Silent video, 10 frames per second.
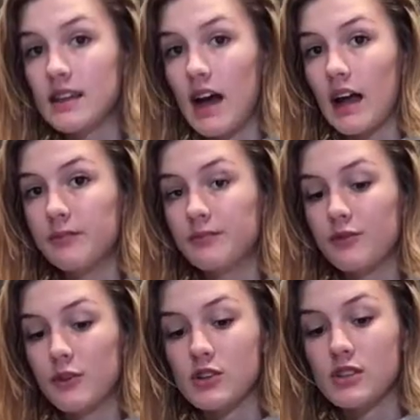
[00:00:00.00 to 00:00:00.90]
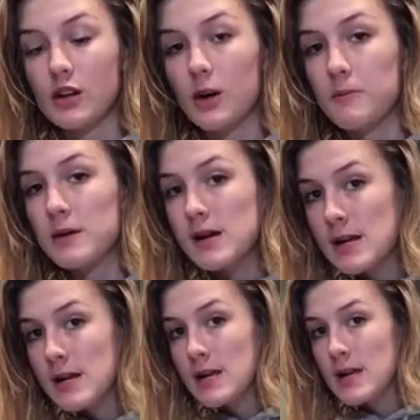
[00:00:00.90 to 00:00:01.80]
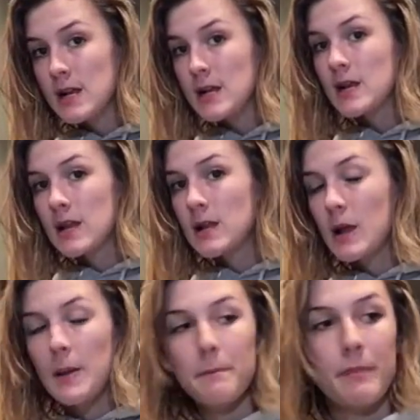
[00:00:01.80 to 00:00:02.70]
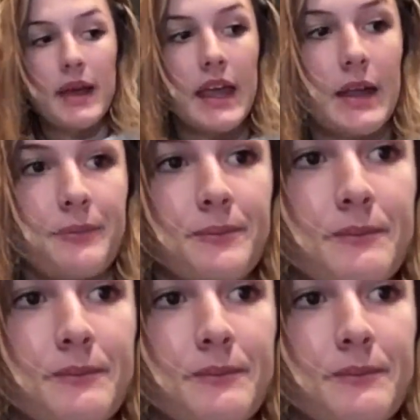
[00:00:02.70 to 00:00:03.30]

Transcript: time for some baking.